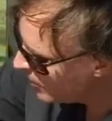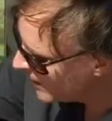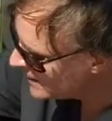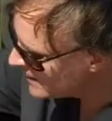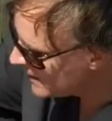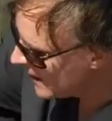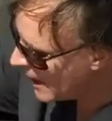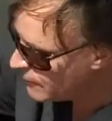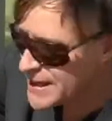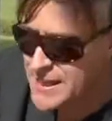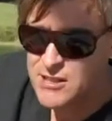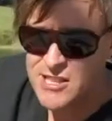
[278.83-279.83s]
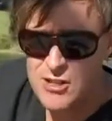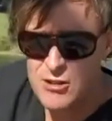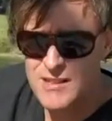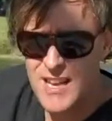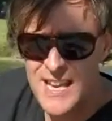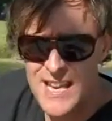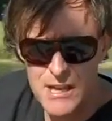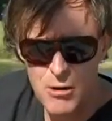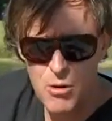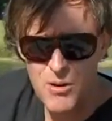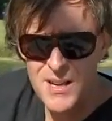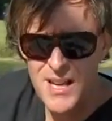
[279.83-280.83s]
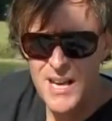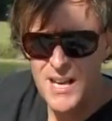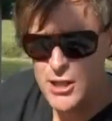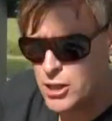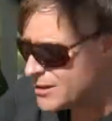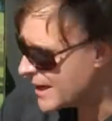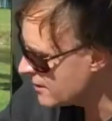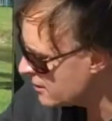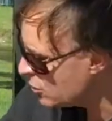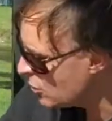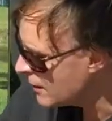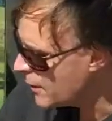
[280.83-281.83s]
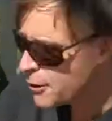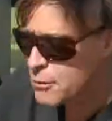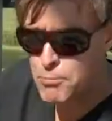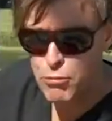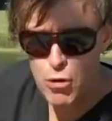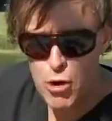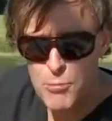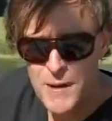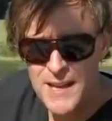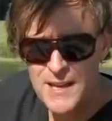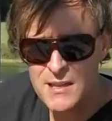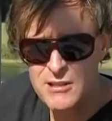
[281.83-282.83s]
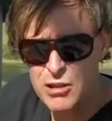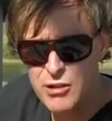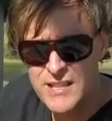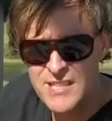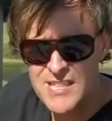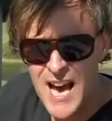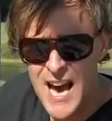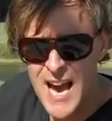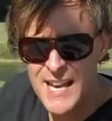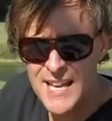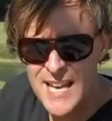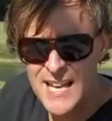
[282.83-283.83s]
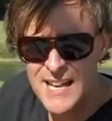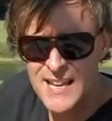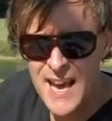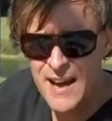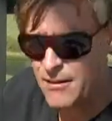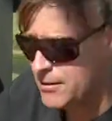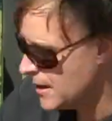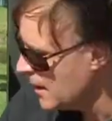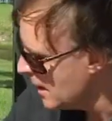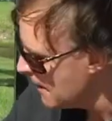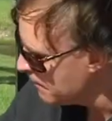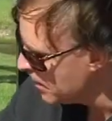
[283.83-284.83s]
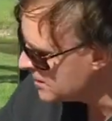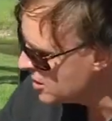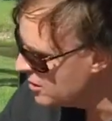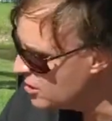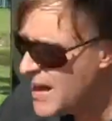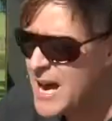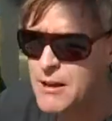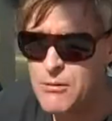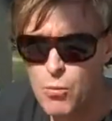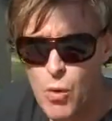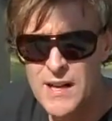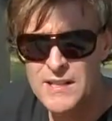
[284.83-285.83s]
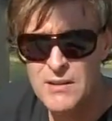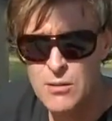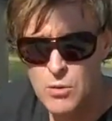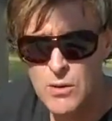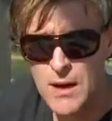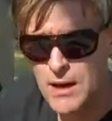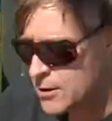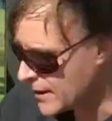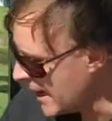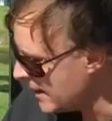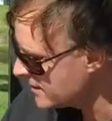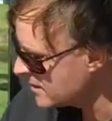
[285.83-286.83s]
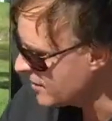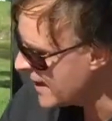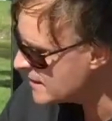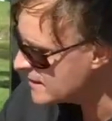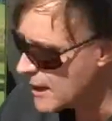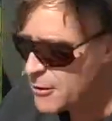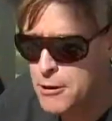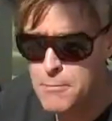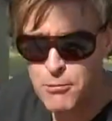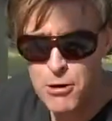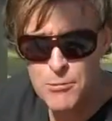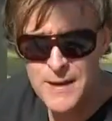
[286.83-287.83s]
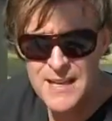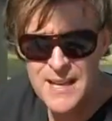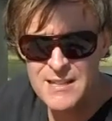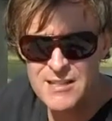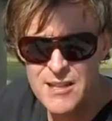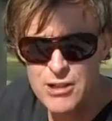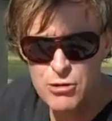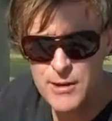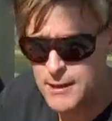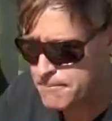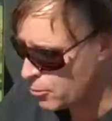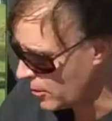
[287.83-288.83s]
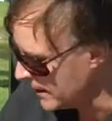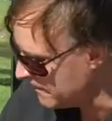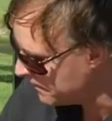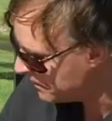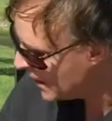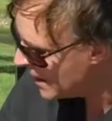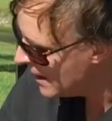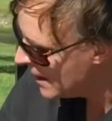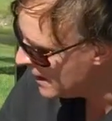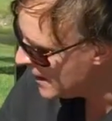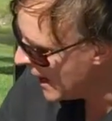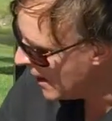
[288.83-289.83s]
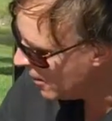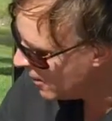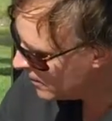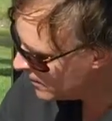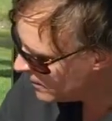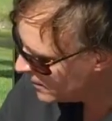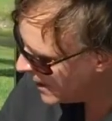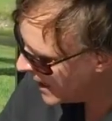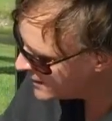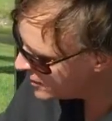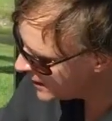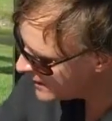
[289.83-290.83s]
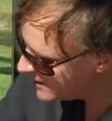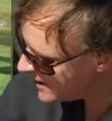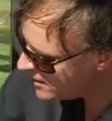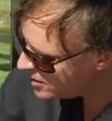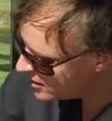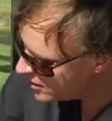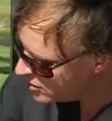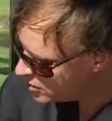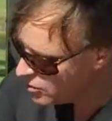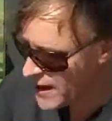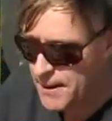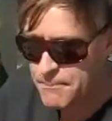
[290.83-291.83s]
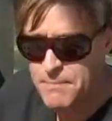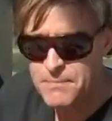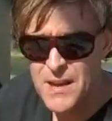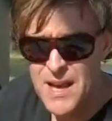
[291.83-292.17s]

points and we insert the needle. You can do a little probing to the side, in and down, but you do not want, okay, so that's a little probing into the trigger point. Now, as you continue to do them,